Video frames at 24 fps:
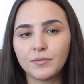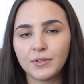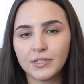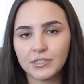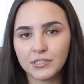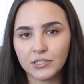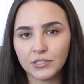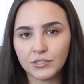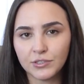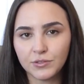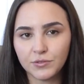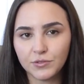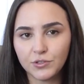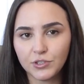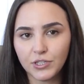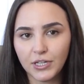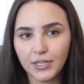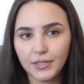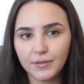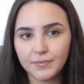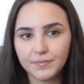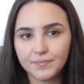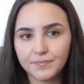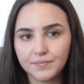
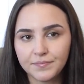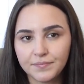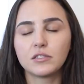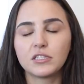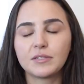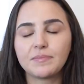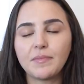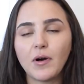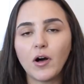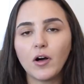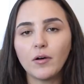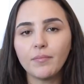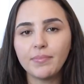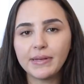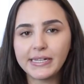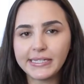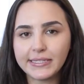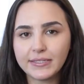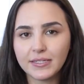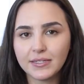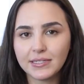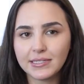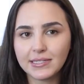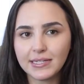resolution. Small
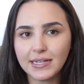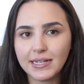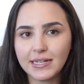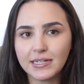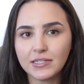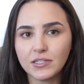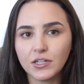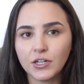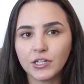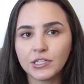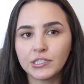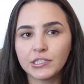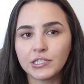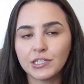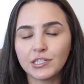businesses are